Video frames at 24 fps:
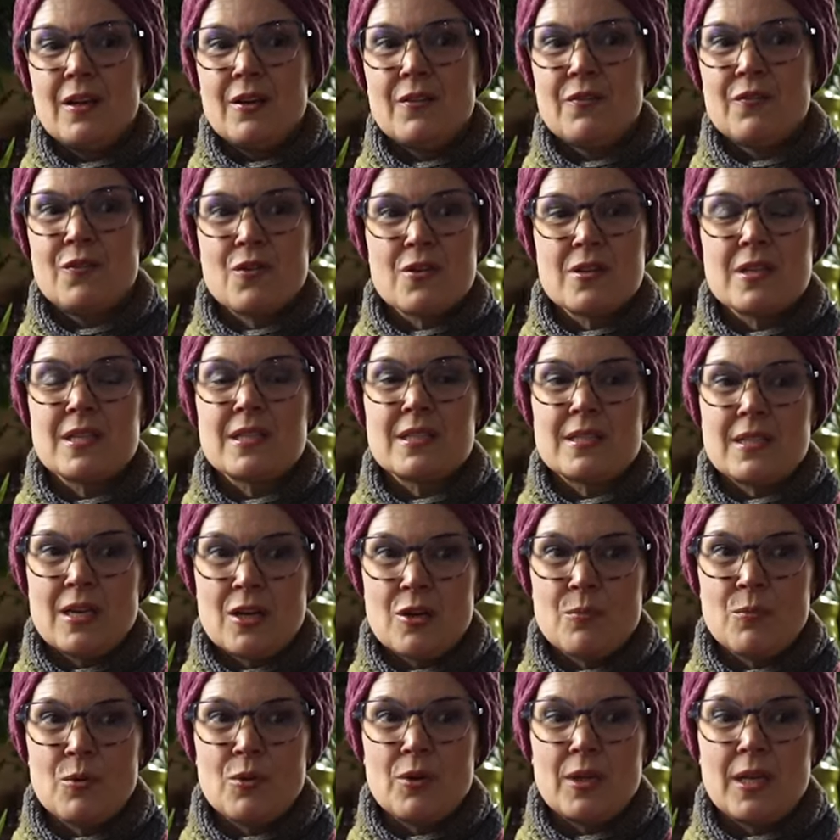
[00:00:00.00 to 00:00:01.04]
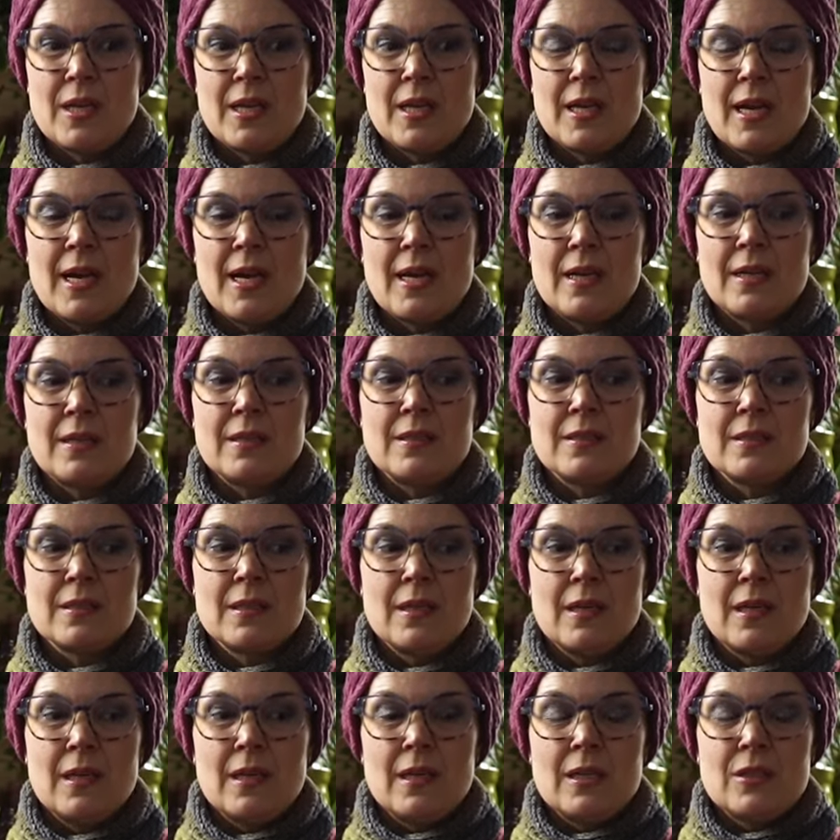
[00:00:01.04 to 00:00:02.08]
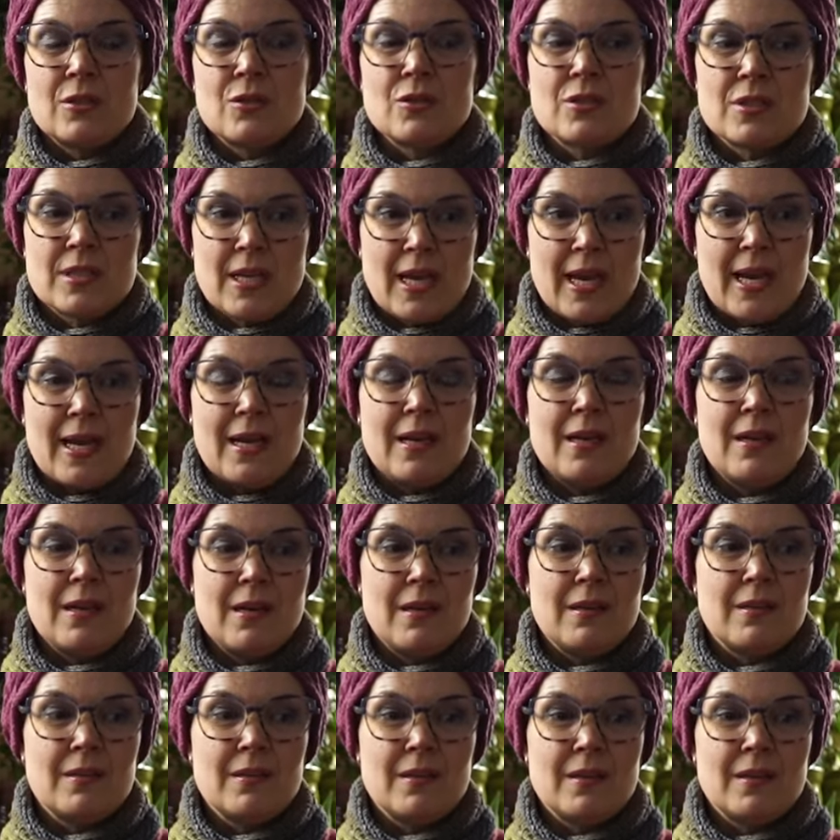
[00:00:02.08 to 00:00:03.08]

for the ceremony, and to tell